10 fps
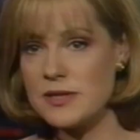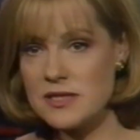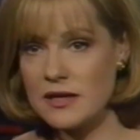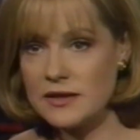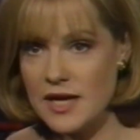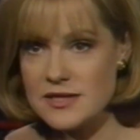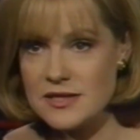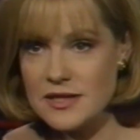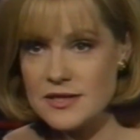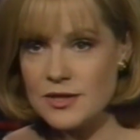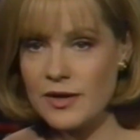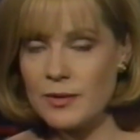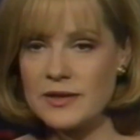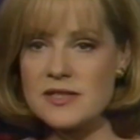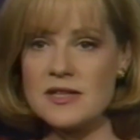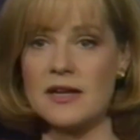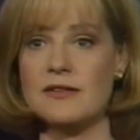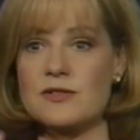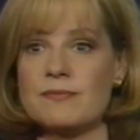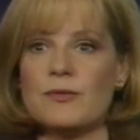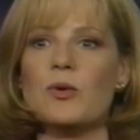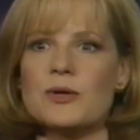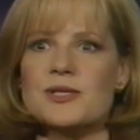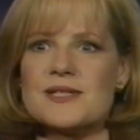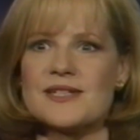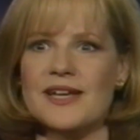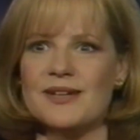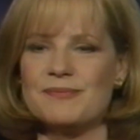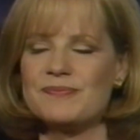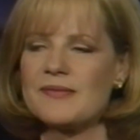and sunglasses because, you know, I don't want the sun on this gorgeous skin.